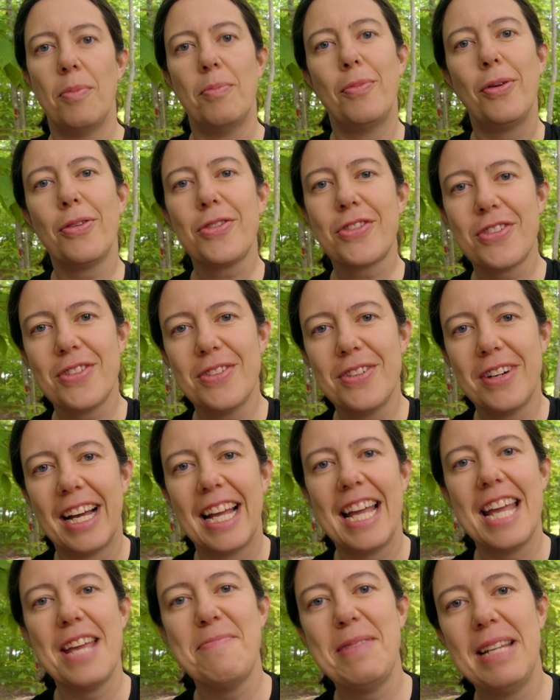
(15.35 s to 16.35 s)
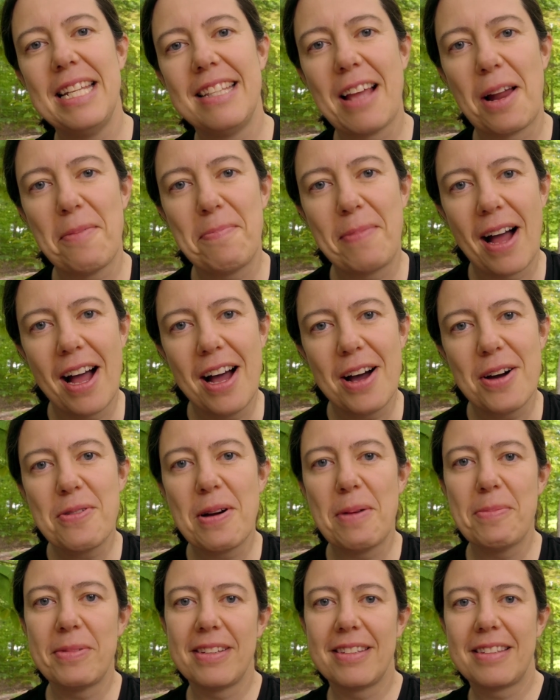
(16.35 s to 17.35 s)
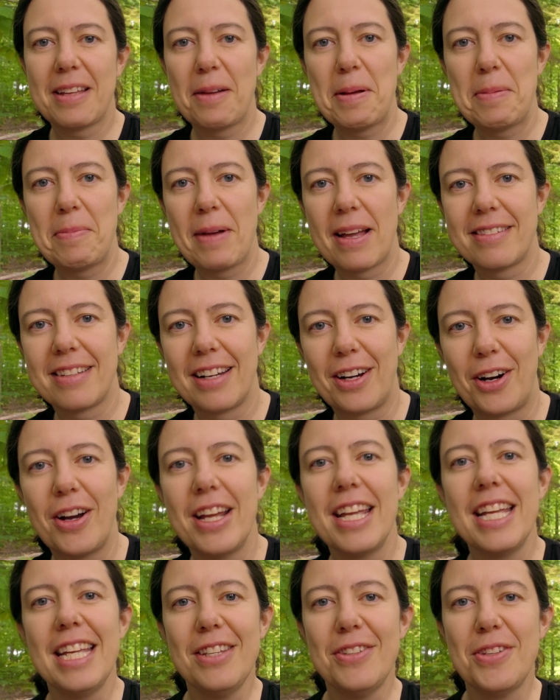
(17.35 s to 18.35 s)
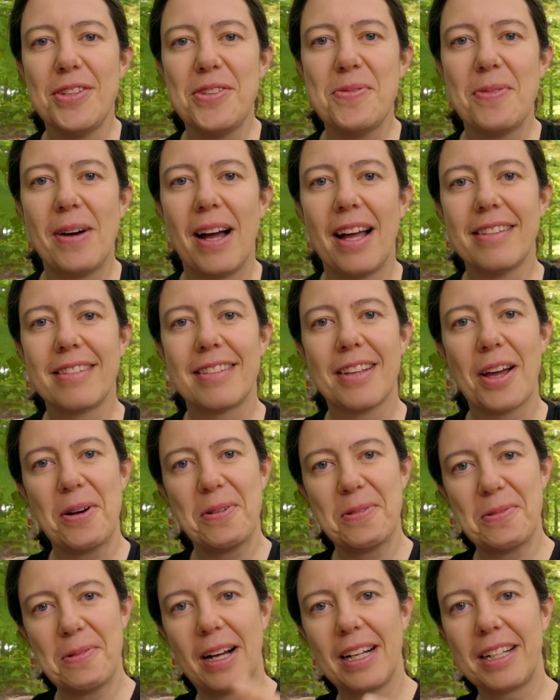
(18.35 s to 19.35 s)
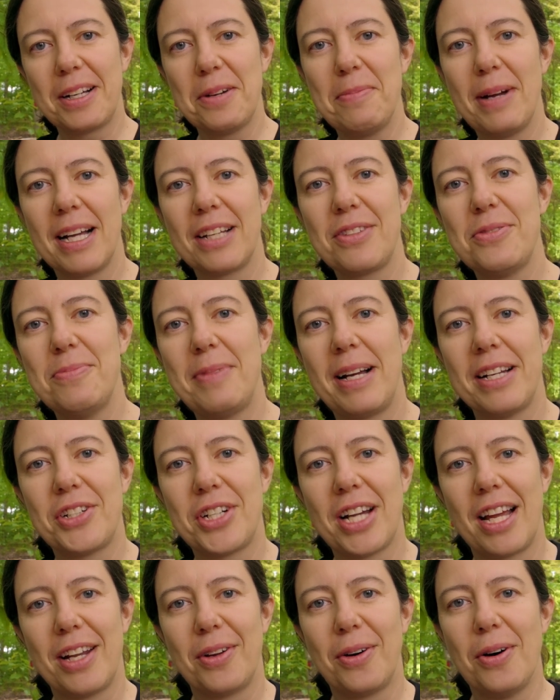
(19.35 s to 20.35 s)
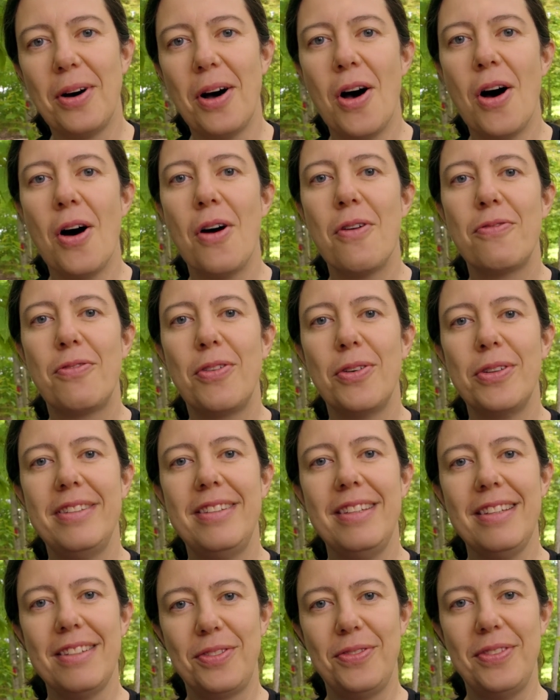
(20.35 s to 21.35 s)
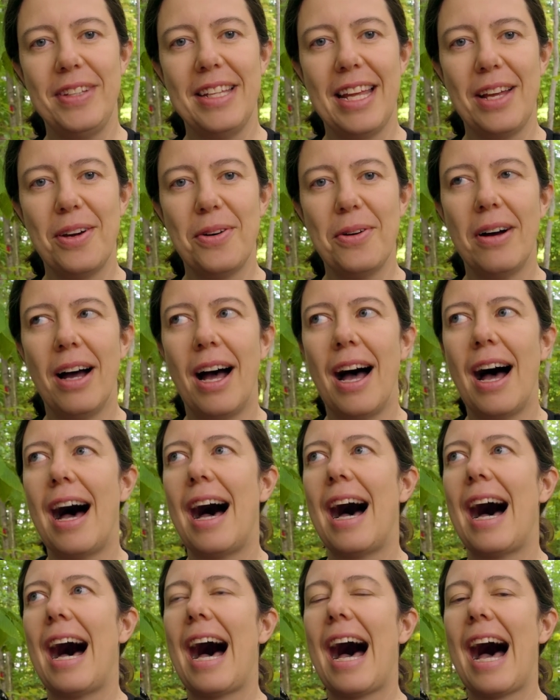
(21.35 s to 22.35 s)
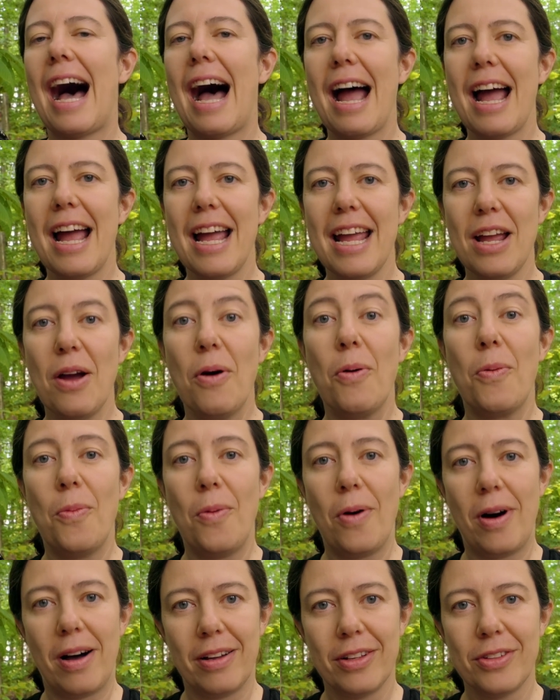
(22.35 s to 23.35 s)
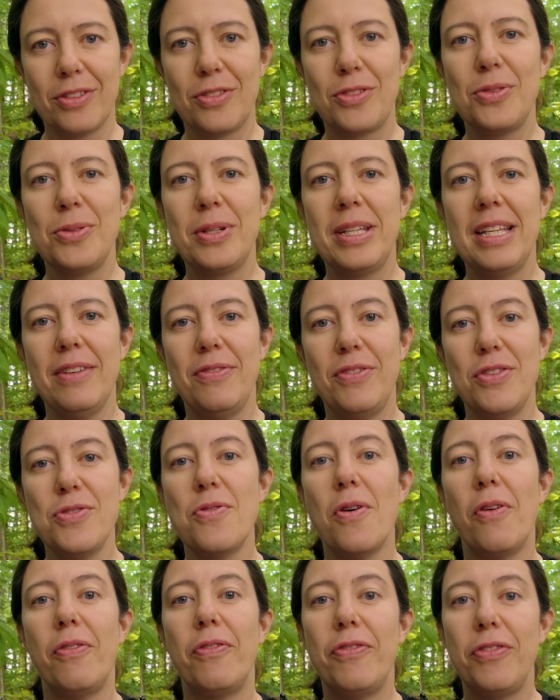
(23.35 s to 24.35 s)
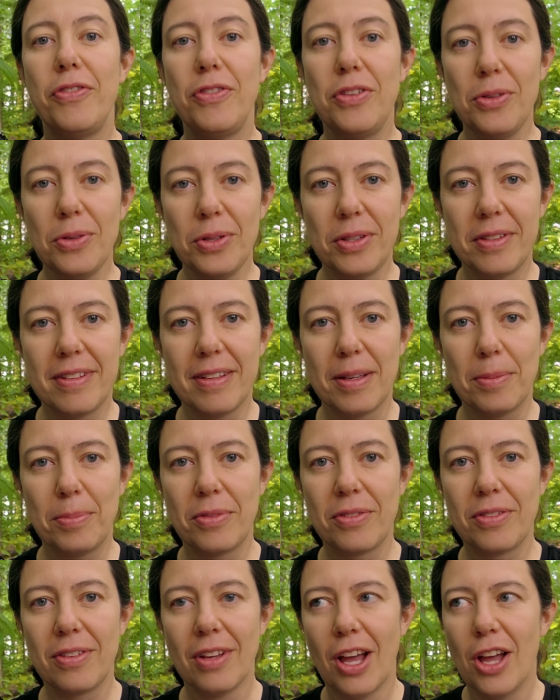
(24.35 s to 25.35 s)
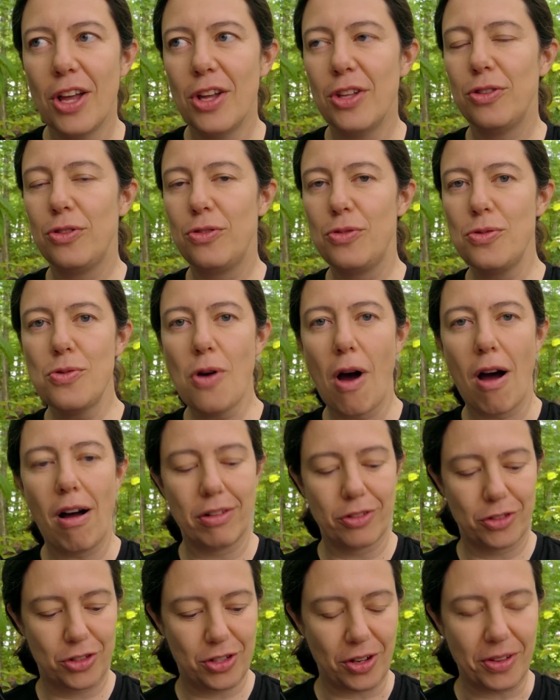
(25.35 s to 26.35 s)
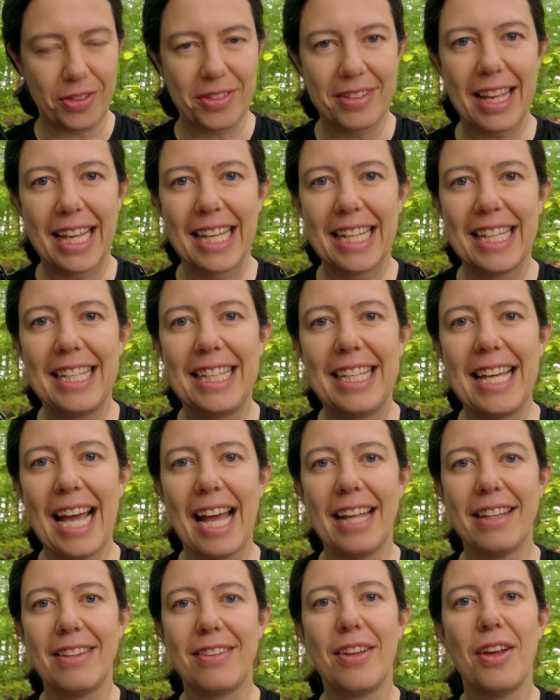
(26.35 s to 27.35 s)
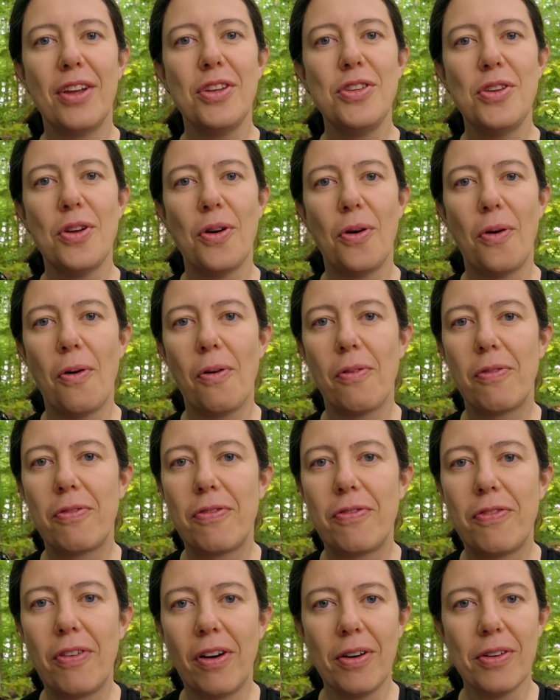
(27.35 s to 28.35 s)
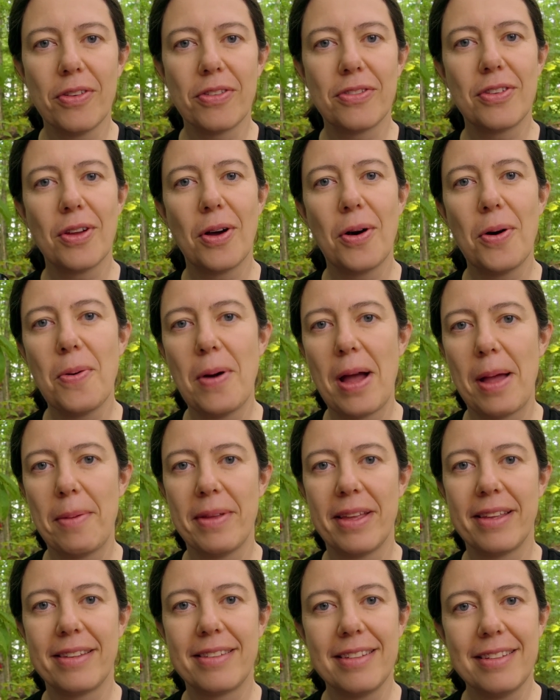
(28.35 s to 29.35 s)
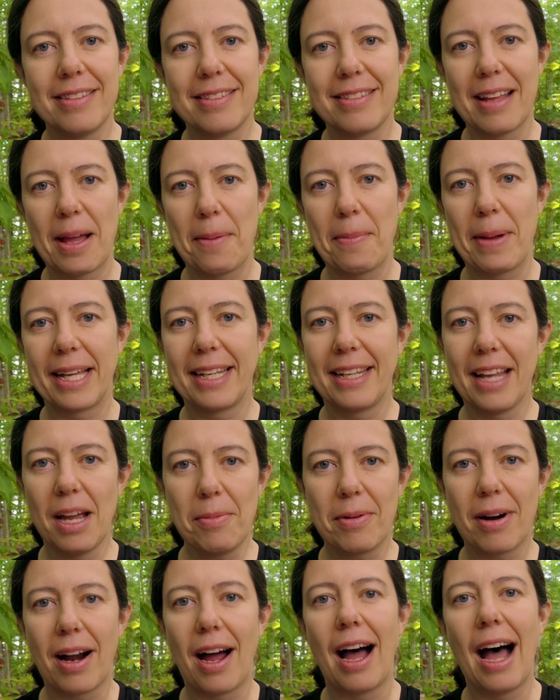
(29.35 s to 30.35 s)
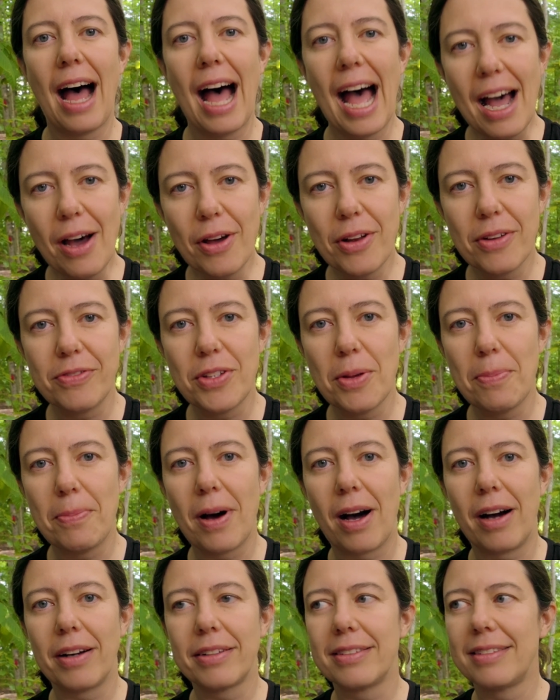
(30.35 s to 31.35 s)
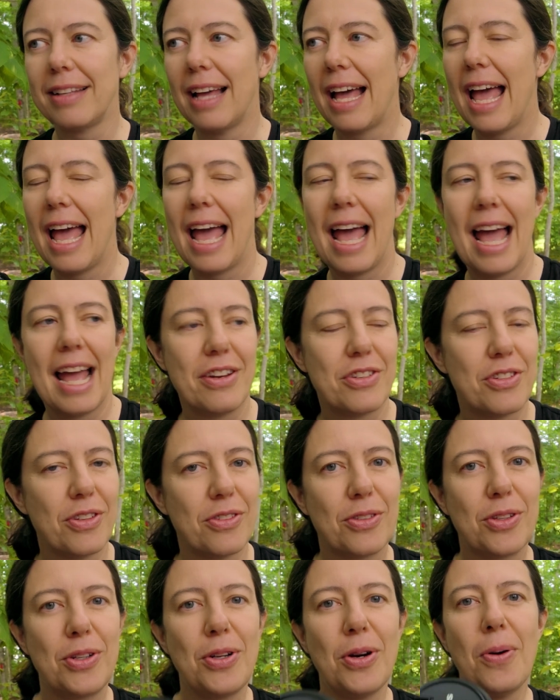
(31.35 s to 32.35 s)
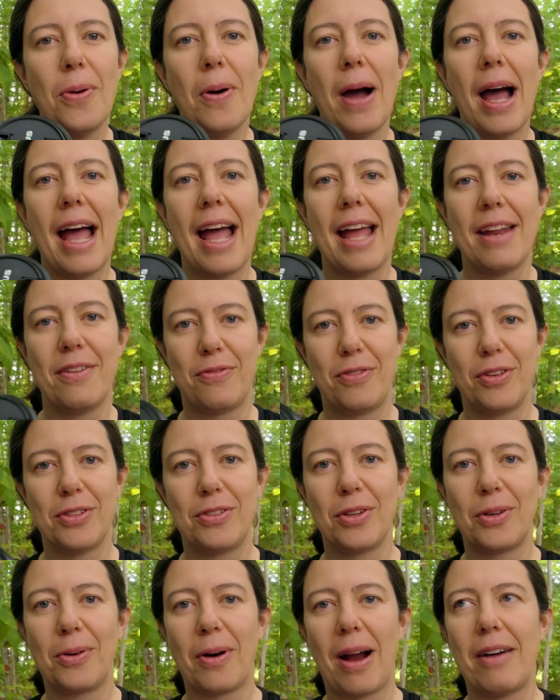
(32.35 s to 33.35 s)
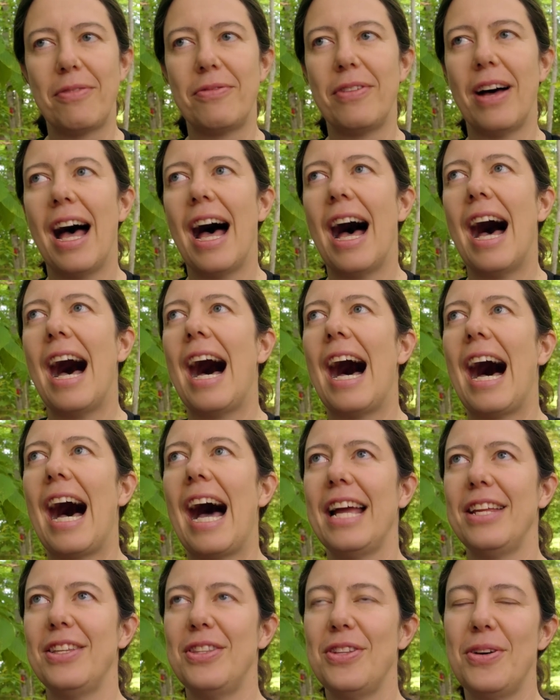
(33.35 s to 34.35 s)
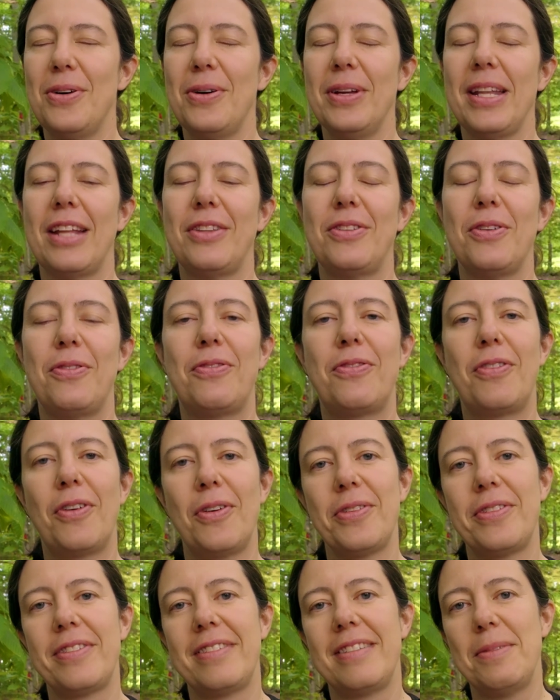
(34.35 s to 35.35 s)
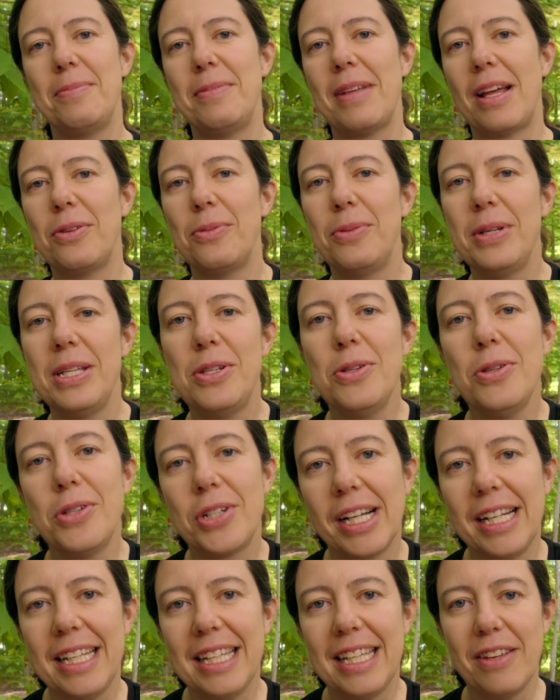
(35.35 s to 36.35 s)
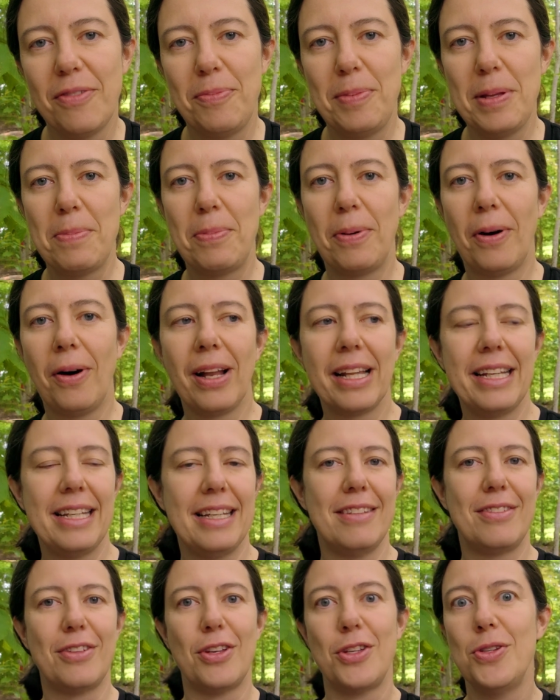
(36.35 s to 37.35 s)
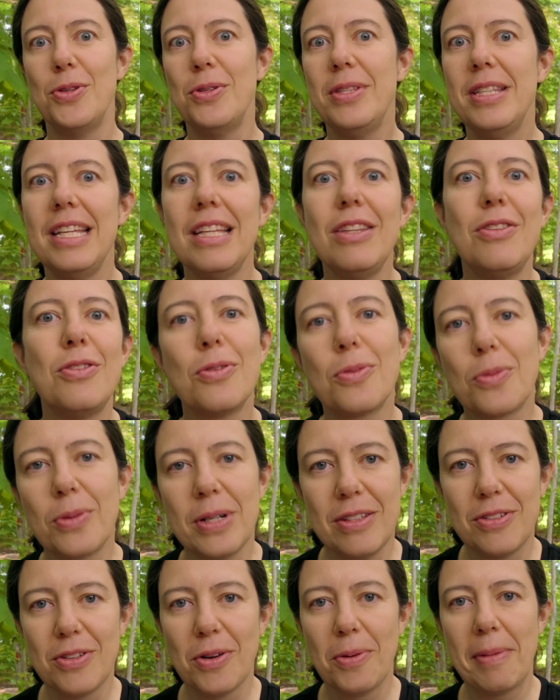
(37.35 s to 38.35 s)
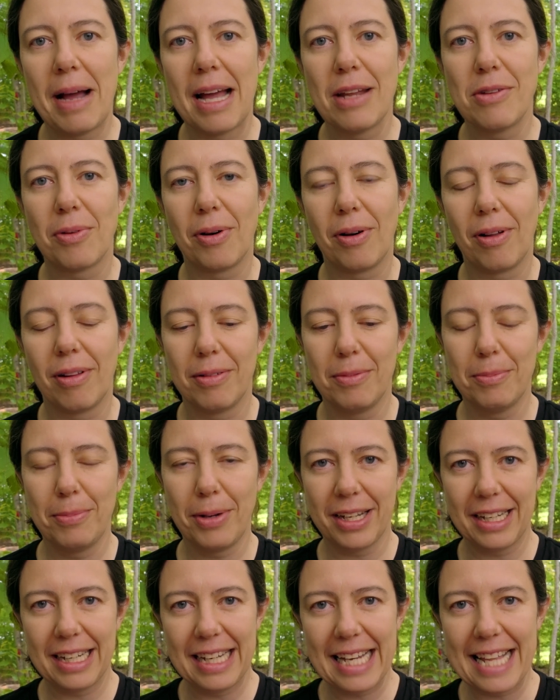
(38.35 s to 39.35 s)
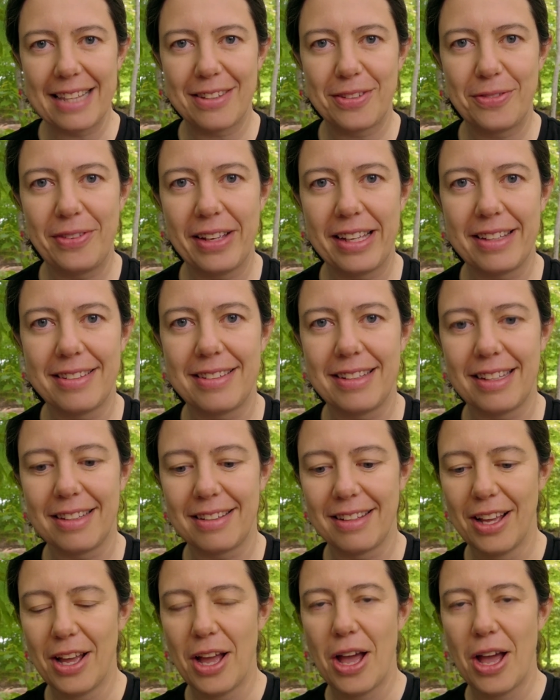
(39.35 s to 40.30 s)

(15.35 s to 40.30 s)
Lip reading: Bonjour, Émilie Talpin, OM System Ambassador in the US. Welcome back to my channel. For this video, I want to give you a few tips to just get your first OM system camera out of the box and just go and photograph. I know that the first tip that we usually give people is you need to read your manual, but let's face it,